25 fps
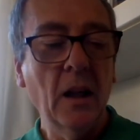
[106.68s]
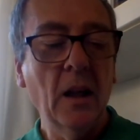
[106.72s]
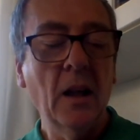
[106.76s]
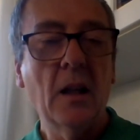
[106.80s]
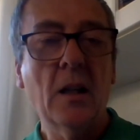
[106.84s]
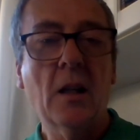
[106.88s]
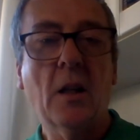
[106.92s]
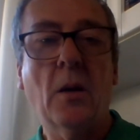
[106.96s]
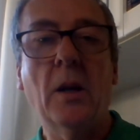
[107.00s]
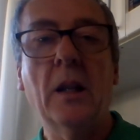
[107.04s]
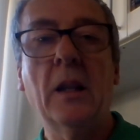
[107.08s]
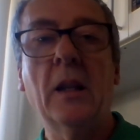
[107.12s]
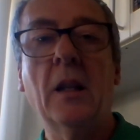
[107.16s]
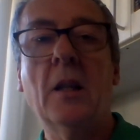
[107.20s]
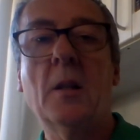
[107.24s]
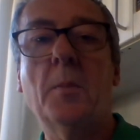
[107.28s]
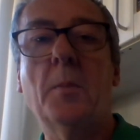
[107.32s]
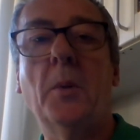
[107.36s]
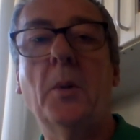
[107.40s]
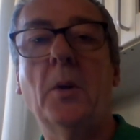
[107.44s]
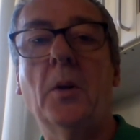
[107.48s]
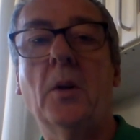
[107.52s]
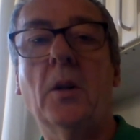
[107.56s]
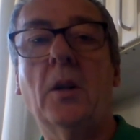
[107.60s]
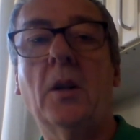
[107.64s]
So in this
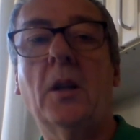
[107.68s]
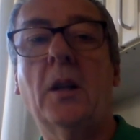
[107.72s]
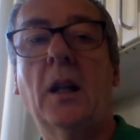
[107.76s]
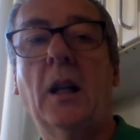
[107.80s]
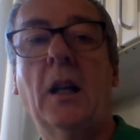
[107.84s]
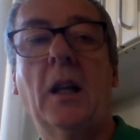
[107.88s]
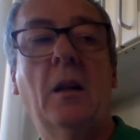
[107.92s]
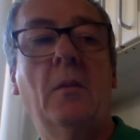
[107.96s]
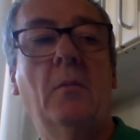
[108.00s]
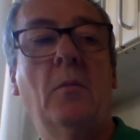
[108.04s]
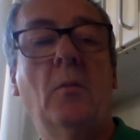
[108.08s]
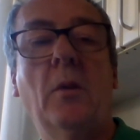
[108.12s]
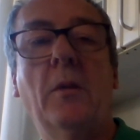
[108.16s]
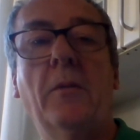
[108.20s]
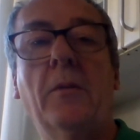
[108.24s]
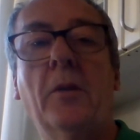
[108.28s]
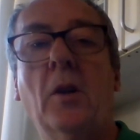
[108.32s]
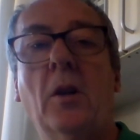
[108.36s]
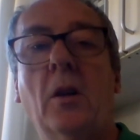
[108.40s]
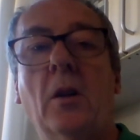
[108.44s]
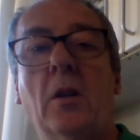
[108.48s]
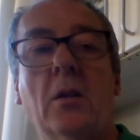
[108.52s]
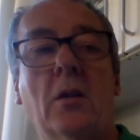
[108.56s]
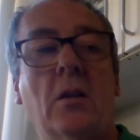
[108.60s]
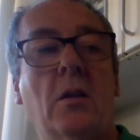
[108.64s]
book we've
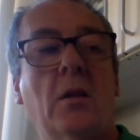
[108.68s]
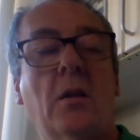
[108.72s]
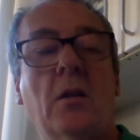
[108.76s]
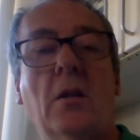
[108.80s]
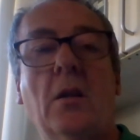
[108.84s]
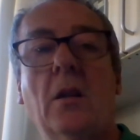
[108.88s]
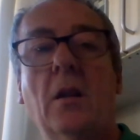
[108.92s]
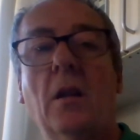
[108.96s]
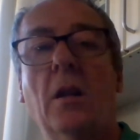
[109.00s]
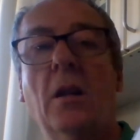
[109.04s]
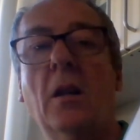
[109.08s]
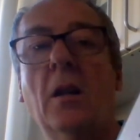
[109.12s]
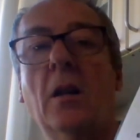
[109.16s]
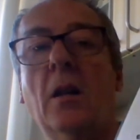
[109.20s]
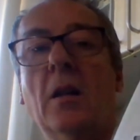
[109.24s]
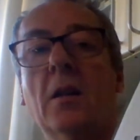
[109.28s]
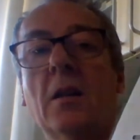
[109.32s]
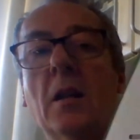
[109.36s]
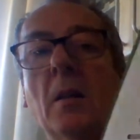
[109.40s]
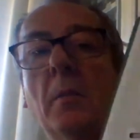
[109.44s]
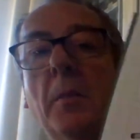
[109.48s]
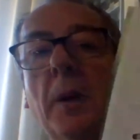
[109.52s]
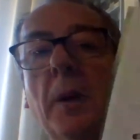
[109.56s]
got some